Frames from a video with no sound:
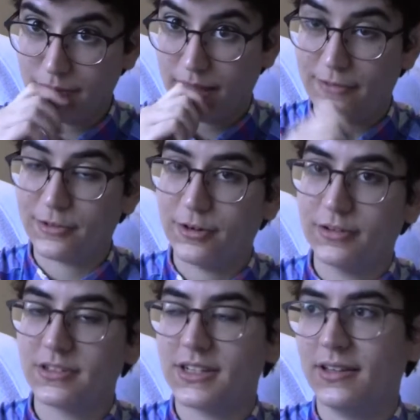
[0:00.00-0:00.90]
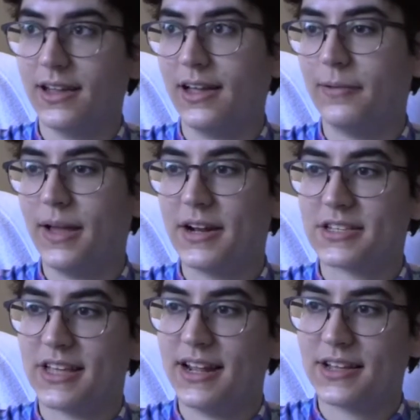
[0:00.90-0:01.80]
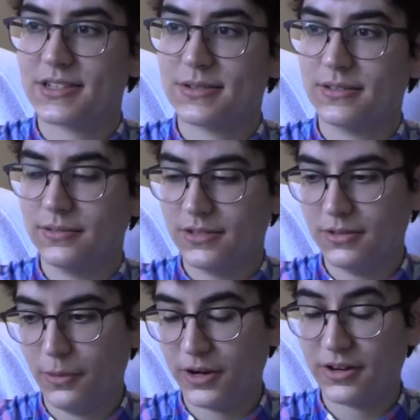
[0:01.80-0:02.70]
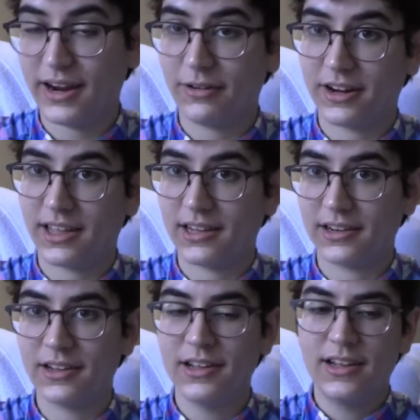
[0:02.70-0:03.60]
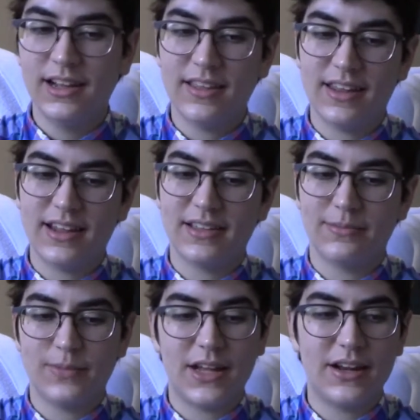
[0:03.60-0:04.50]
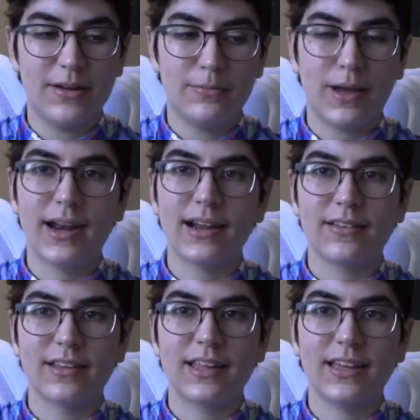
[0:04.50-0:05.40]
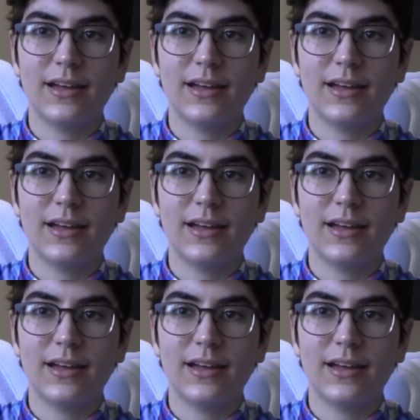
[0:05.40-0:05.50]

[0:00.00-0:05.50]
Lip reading: after anesthetics to work out again, and then I ended up waiting like